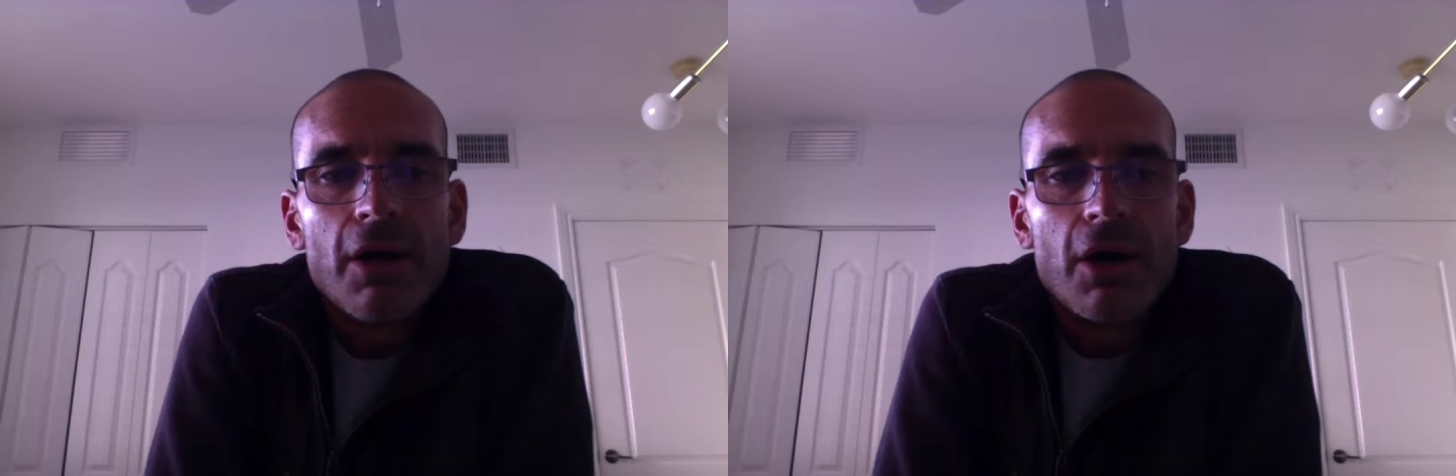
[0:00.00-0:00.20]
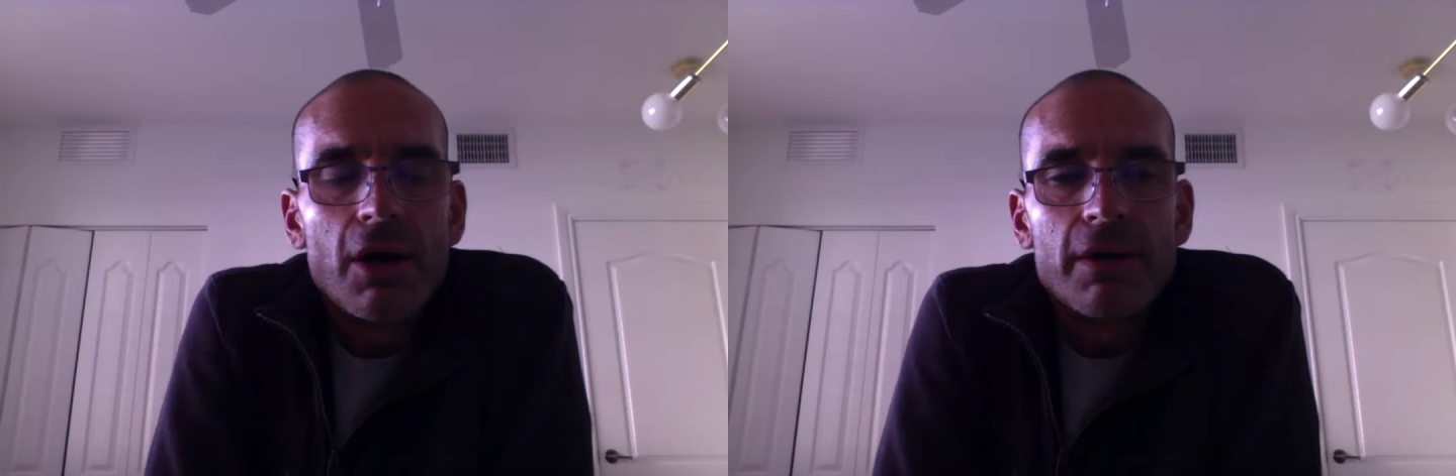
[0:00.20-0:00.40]

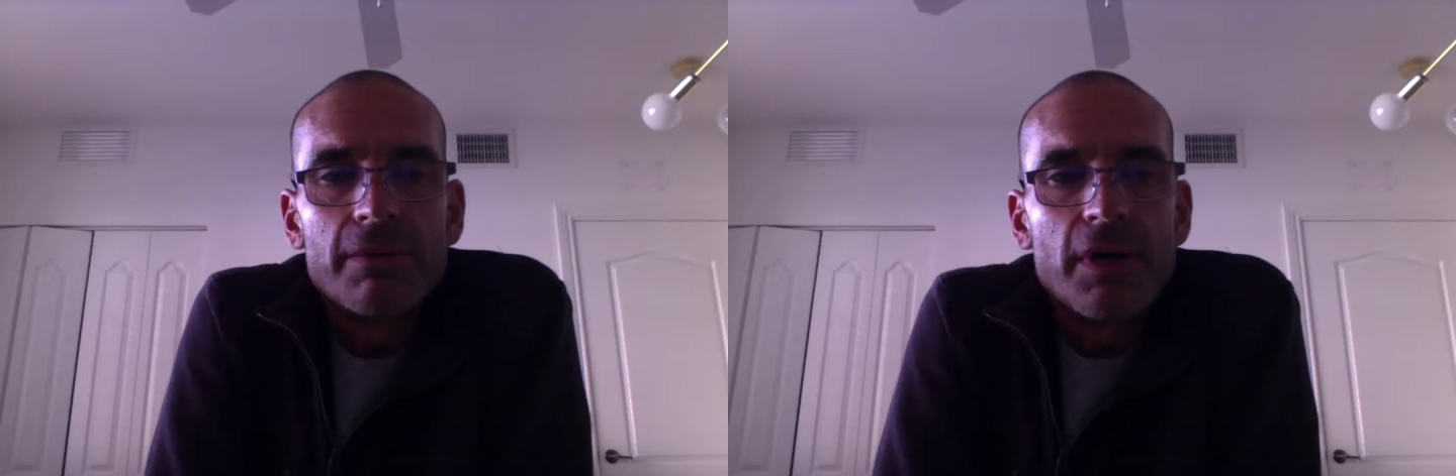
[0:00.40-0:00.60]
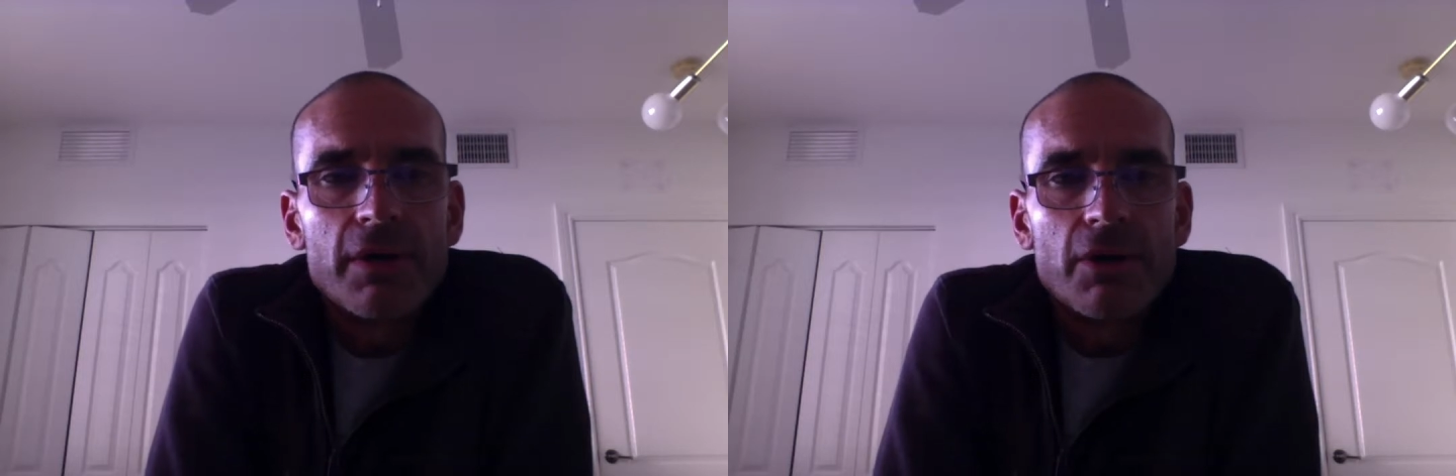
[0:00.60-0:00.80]

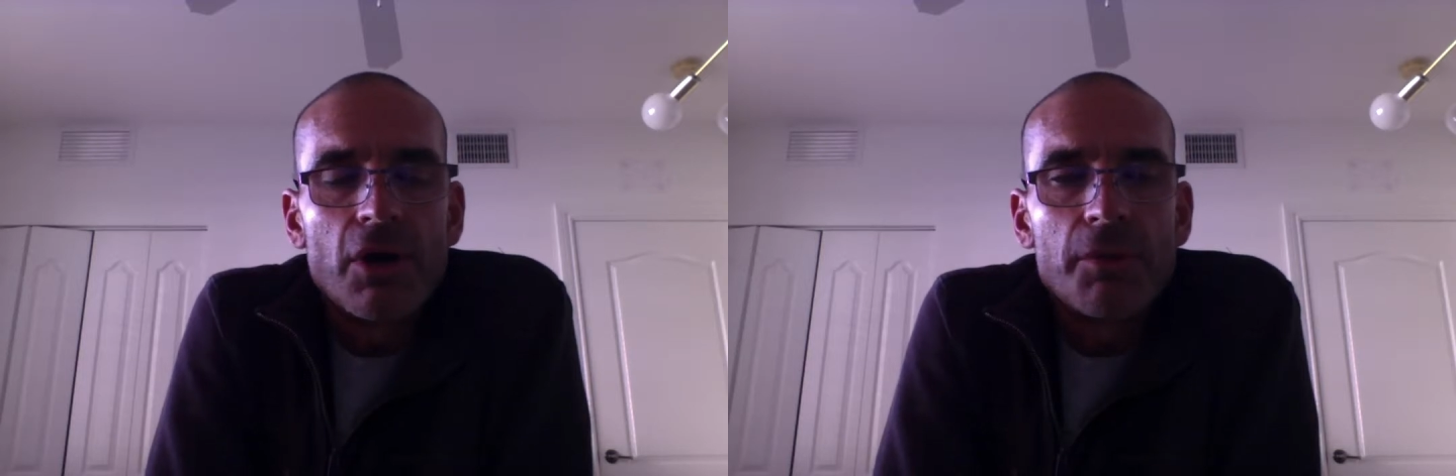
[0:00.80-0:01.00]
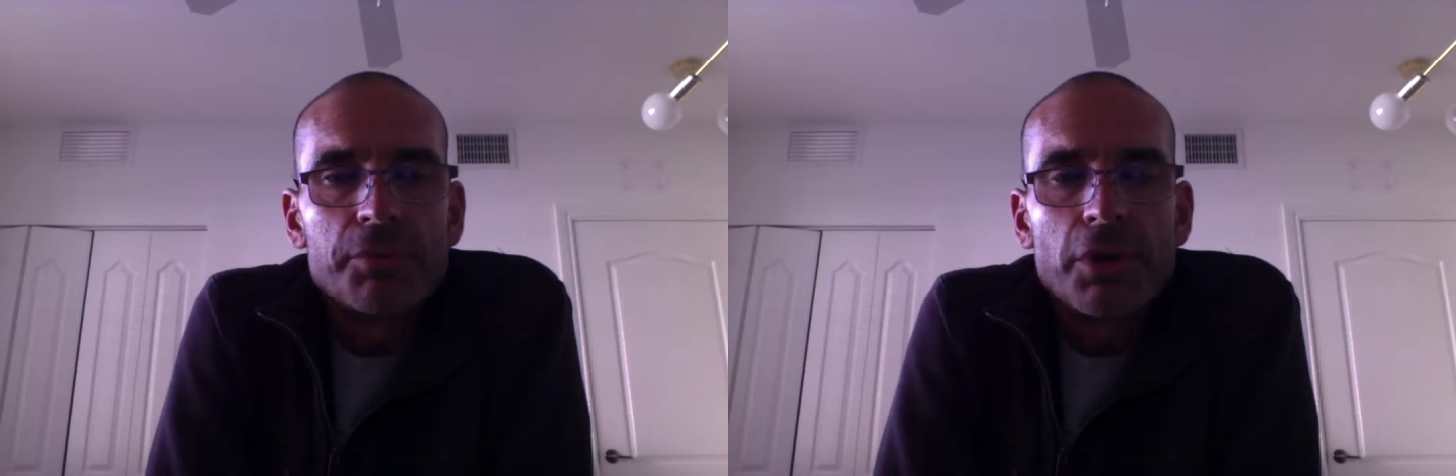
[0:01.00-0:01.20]

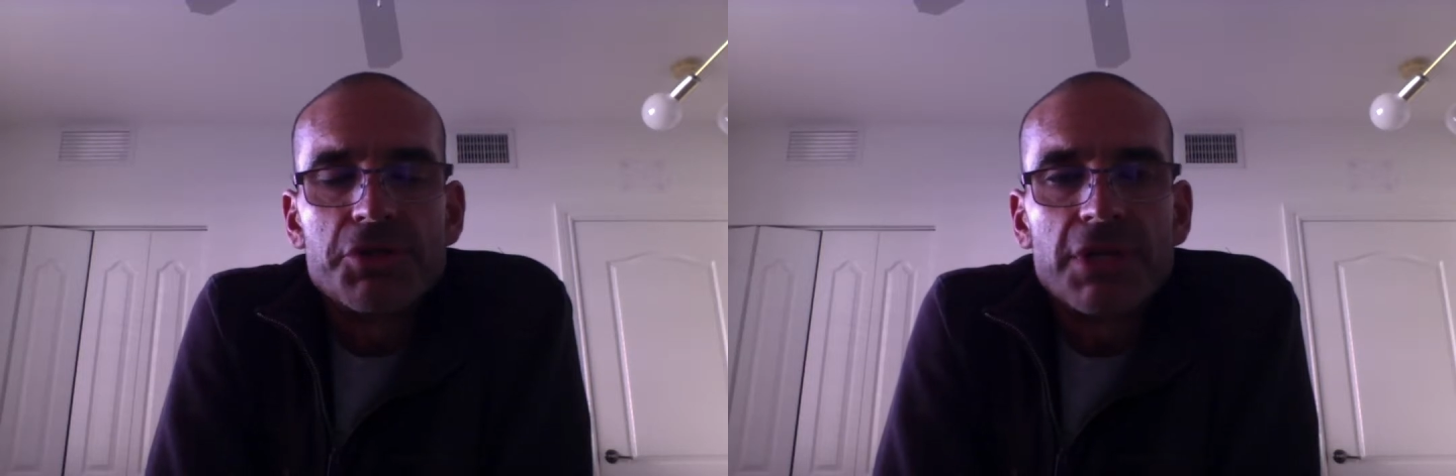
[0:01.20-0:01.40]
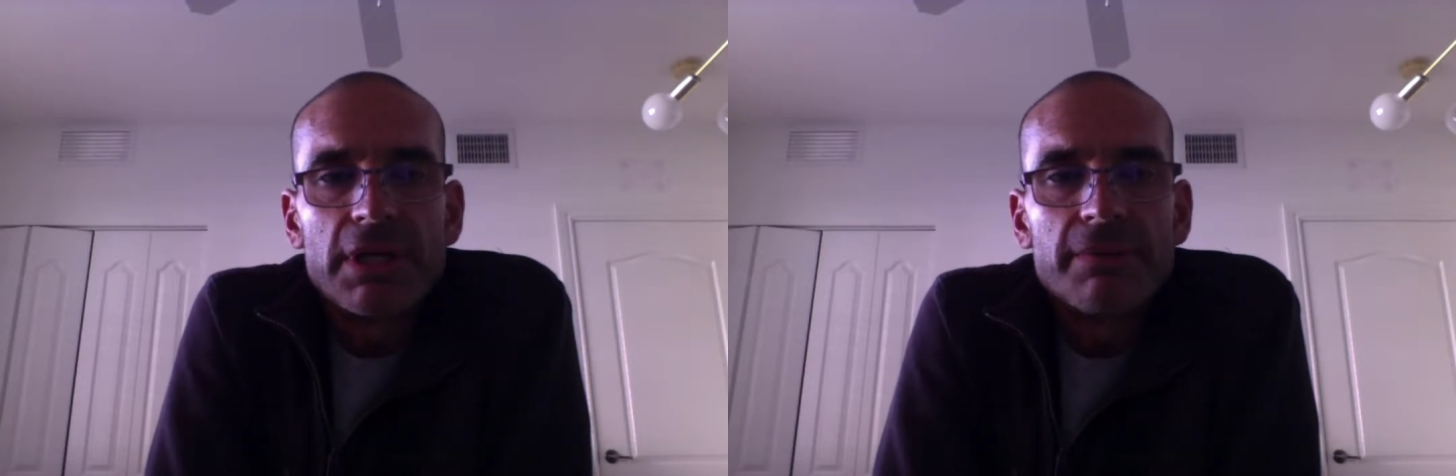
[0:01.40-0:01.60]
are
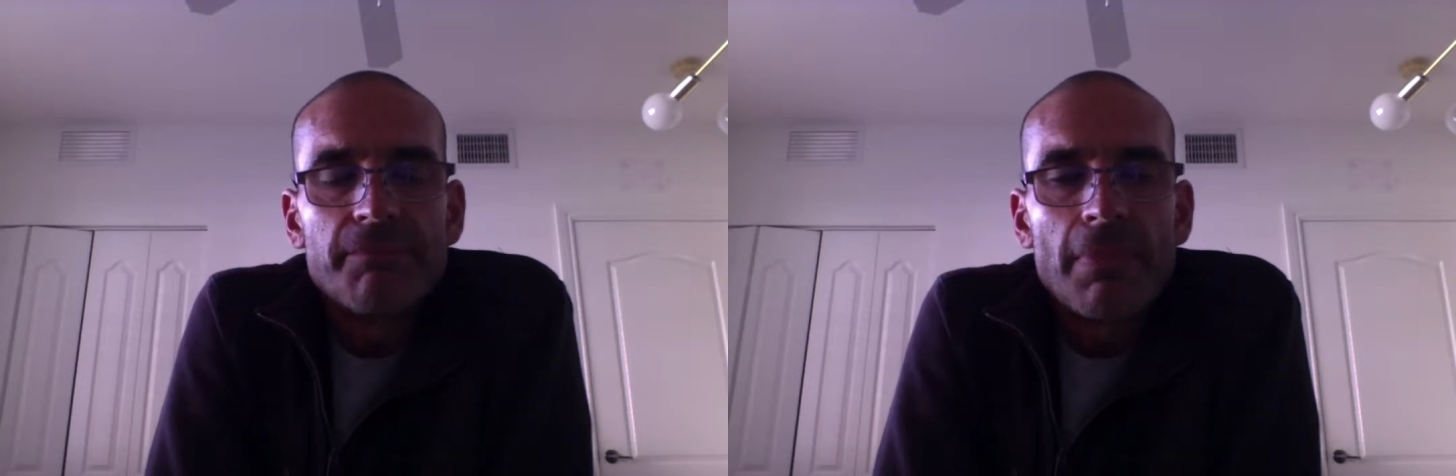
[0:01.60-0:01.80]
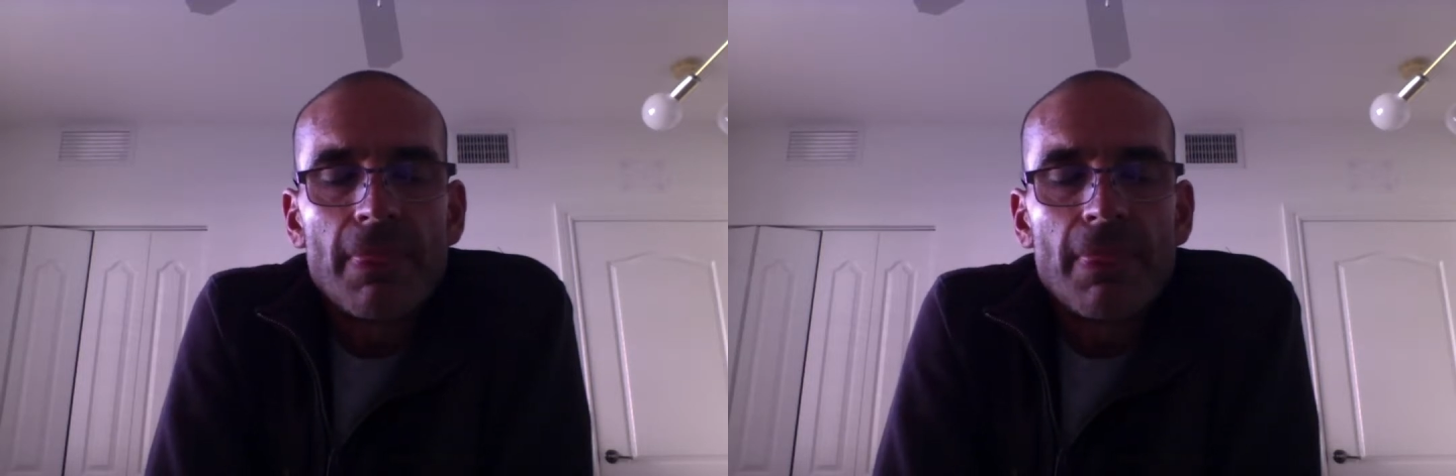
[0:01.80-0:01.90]
approaching